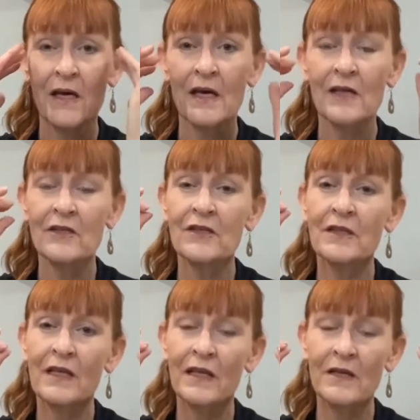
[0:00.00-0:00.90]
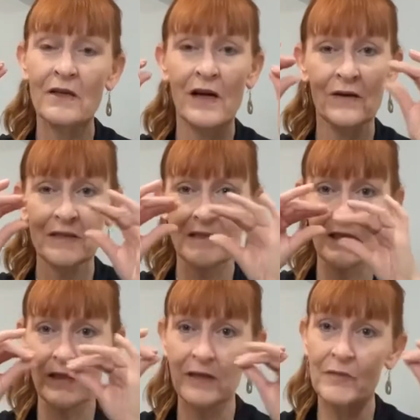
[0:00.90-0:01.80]
And you can hear how it's a
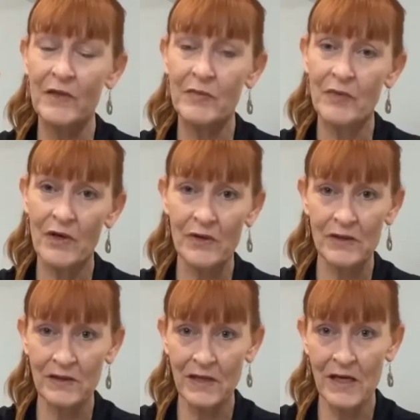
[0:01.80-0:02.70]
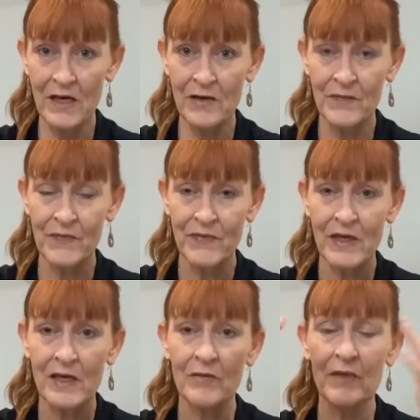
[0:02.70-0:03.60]
little bit broken there,
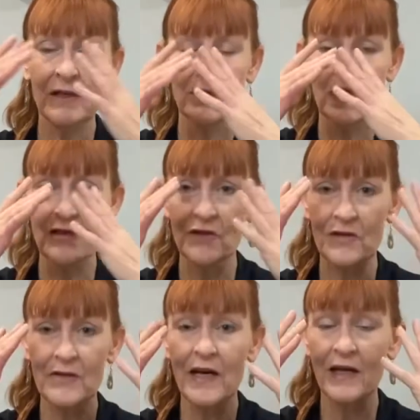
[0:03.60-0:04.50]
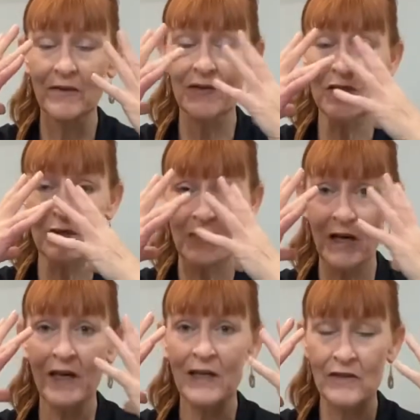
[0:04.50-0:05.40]
because I do have some
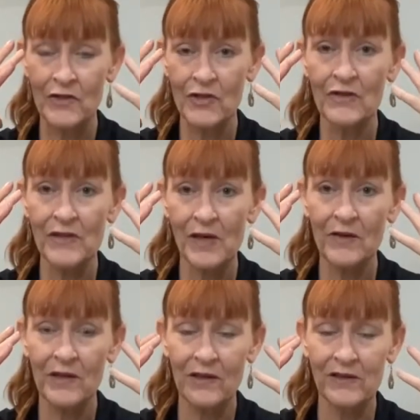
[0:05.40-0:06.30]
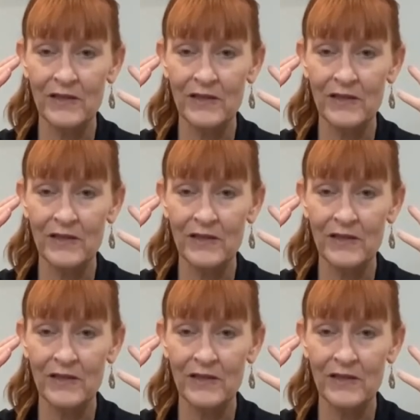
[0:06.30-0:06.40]
eye issues going on